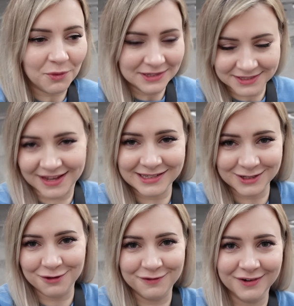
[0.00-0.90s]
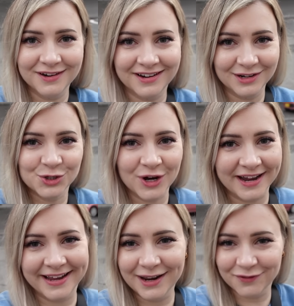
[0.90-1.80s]
once that's over, gonna try
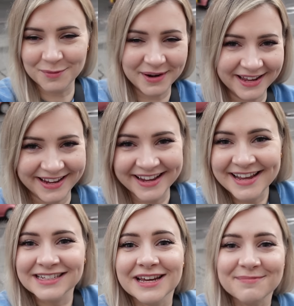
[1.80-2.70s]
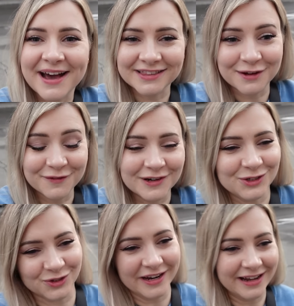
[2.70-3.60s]
and get everybody to head back there for a
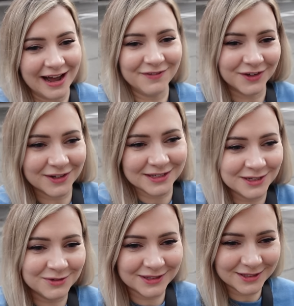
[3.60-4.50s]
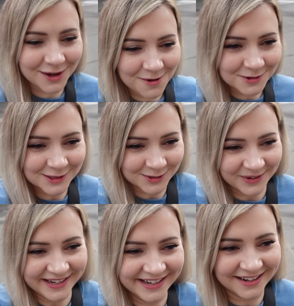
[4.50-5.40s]
drink after, because he was so
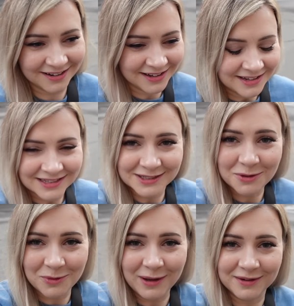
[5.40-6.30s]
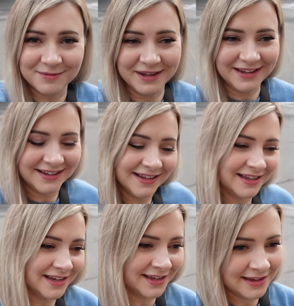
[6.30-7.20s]
sweet, so welcoming.
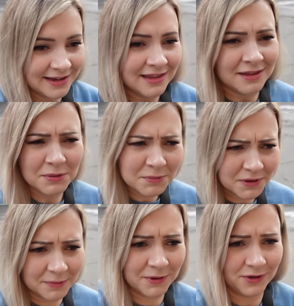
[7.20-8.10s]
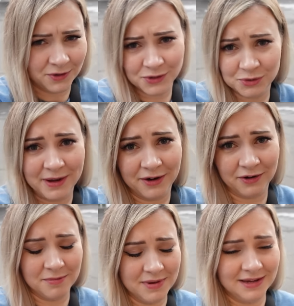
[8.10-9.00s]
The people up here in North Japan
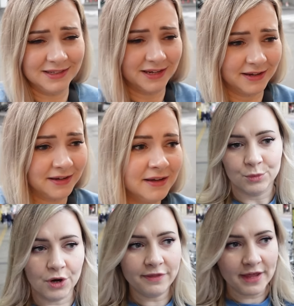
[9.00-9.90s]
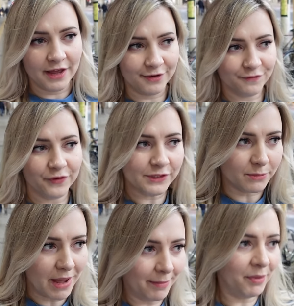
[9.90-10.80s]
are amazing. We're on the hunt for
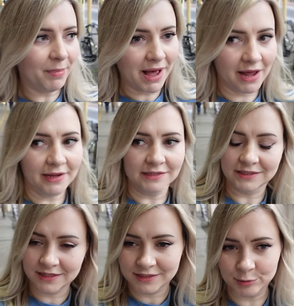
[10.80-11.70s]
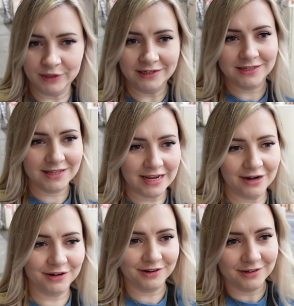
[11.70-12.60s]
some apple pies to bring to the
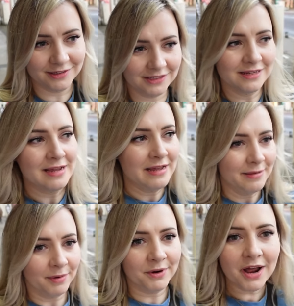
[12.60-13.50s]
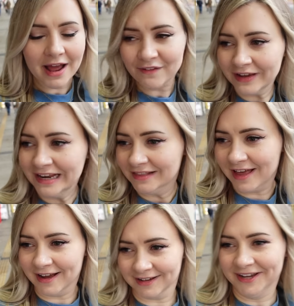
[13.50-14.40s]
editors. But we're not having any
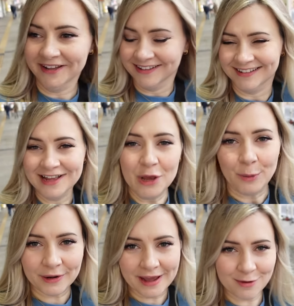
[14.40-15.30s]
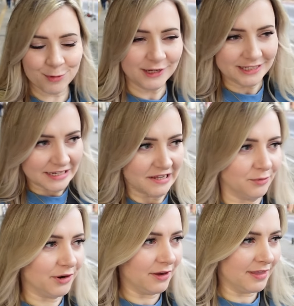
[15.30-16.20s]
luck. We're in Aomori City.
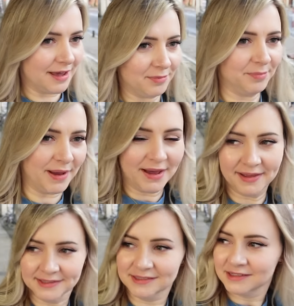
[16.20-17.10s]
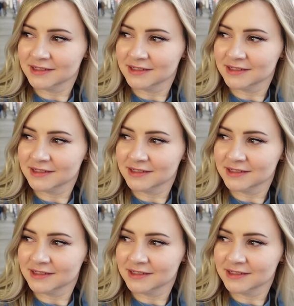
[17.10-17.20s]
Where are all the apple pies?